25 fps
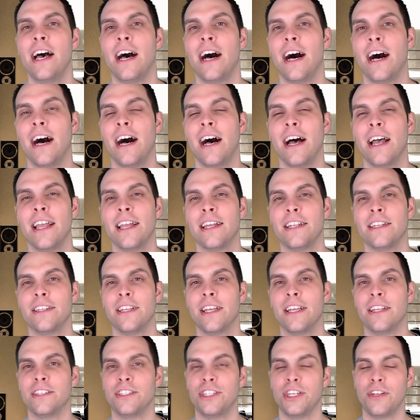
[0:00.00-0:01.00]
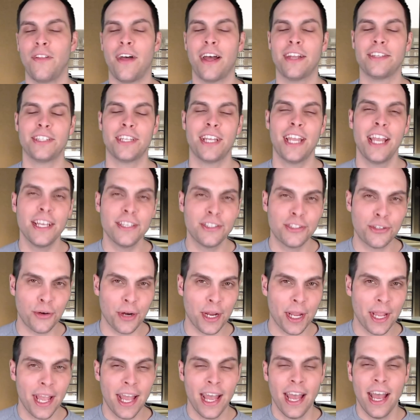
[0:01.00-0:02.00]
uh, in in geologic
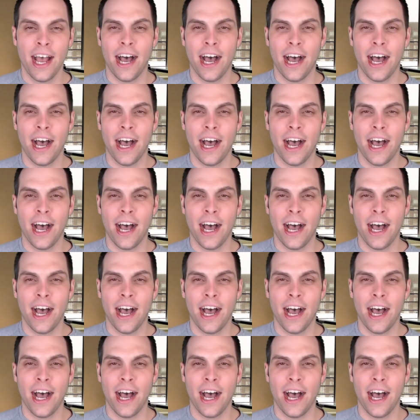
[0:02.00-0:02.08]
history.